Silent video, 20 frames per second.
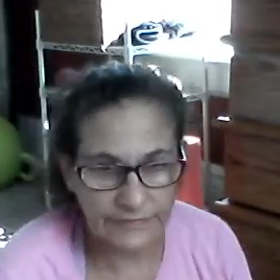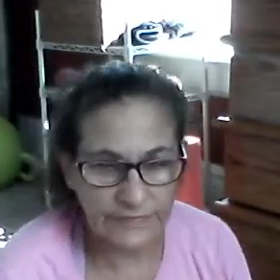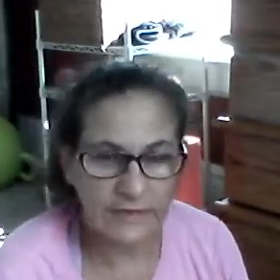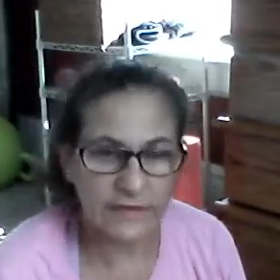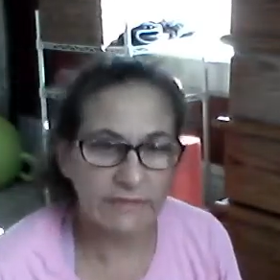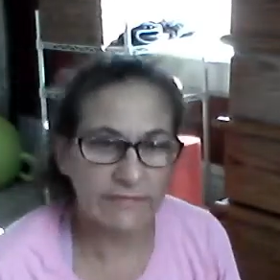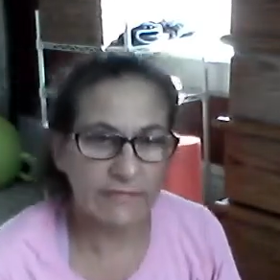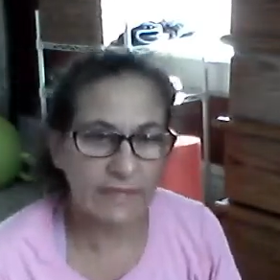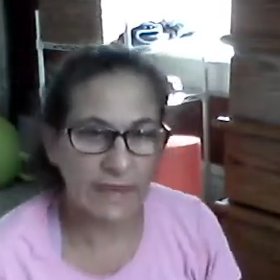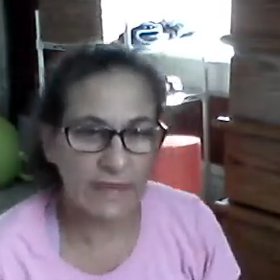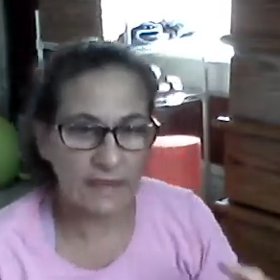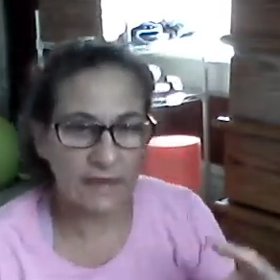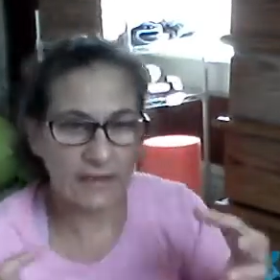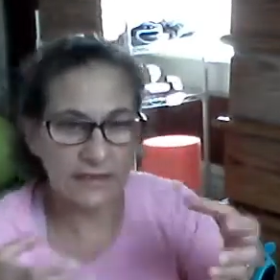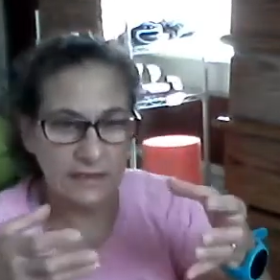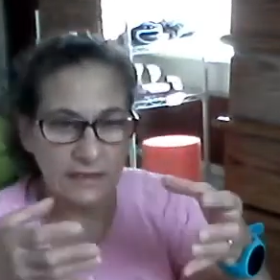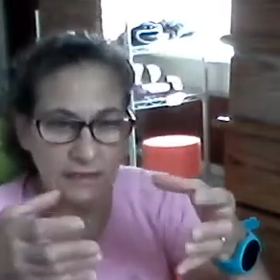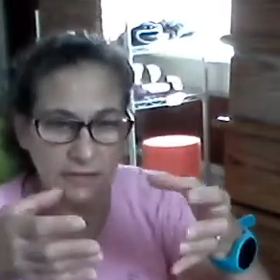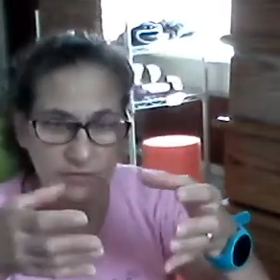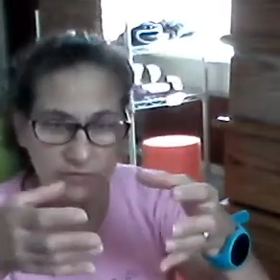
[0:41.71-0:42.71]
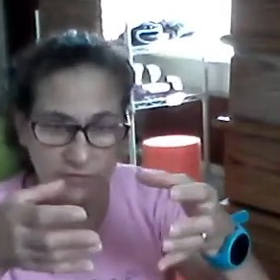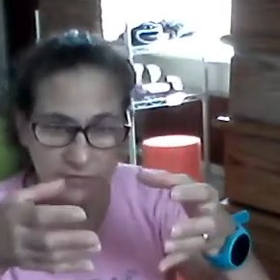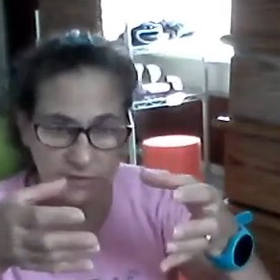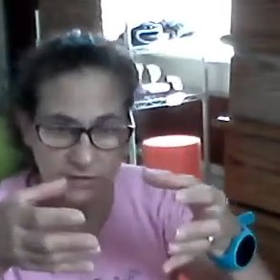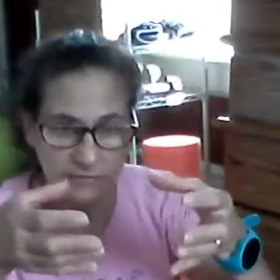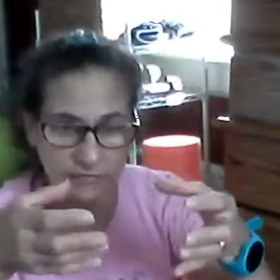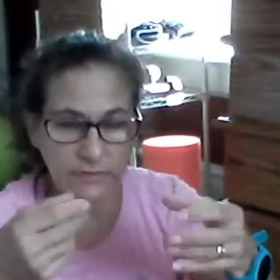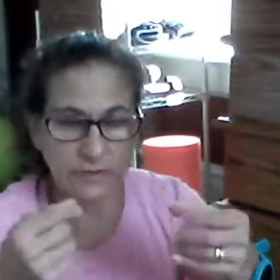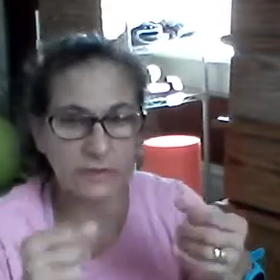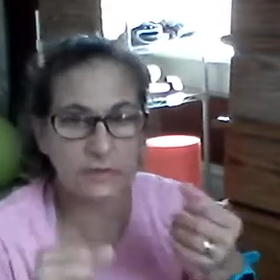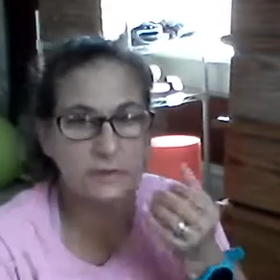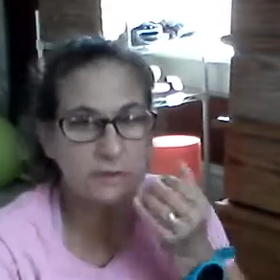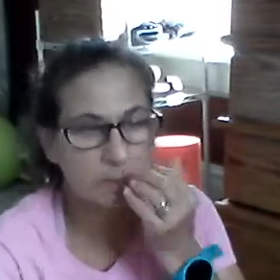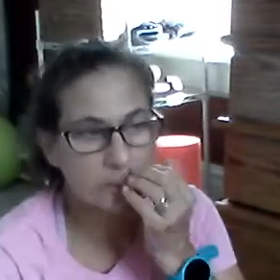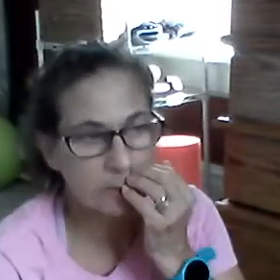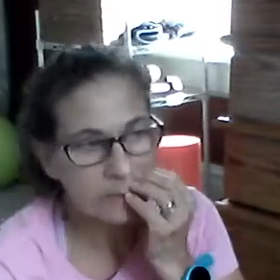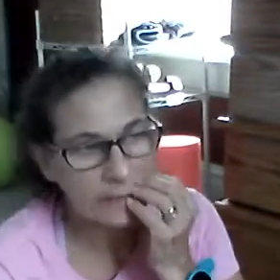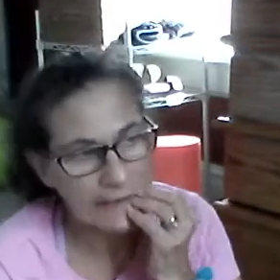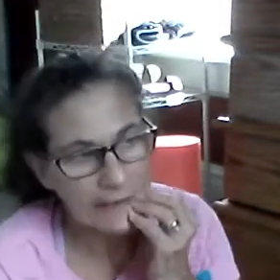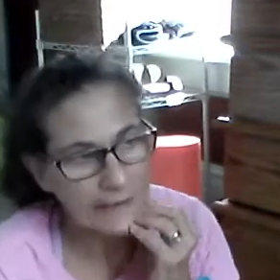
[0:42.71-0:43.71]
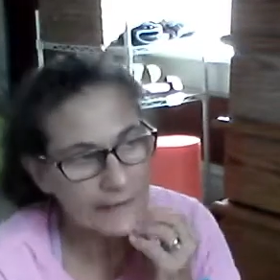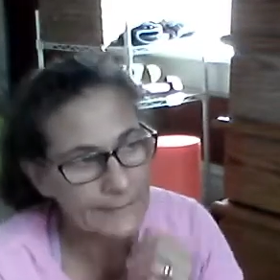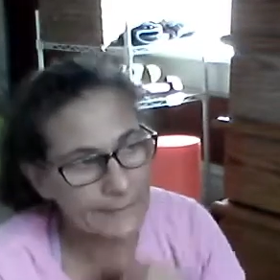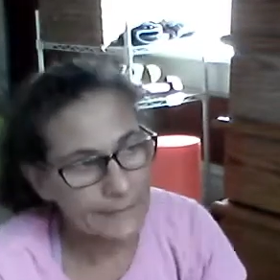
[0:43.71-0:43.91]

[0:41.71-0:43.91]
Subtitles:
Think of that like a tree trunk, right?